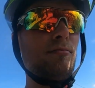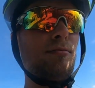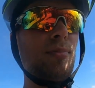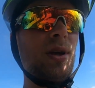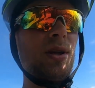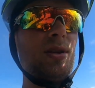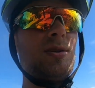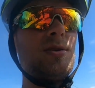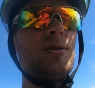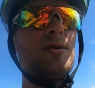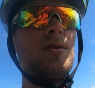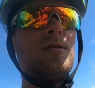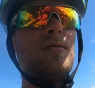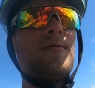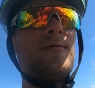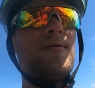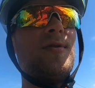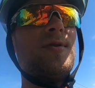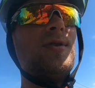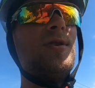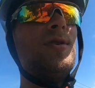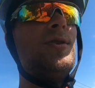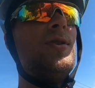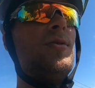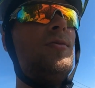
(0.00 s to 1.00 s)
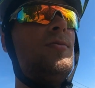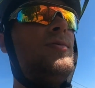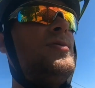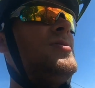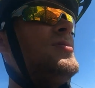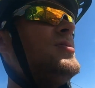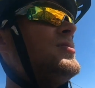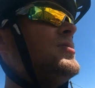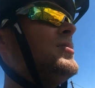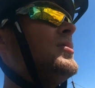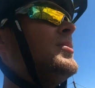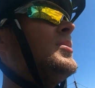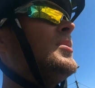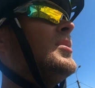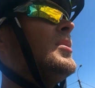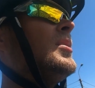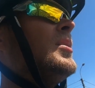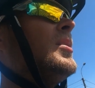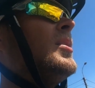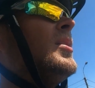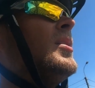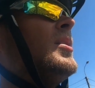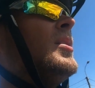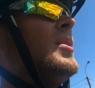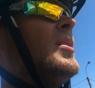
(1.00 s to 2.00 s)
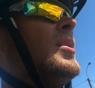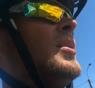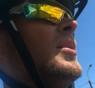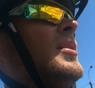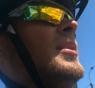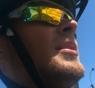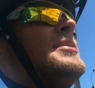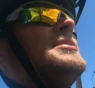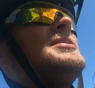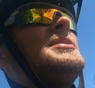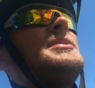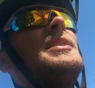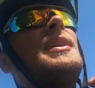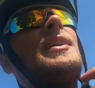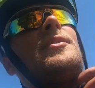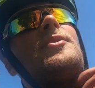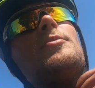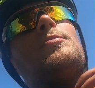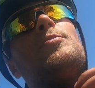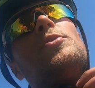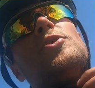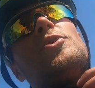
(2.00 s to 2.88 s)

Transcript: beach through the dunes. Just had to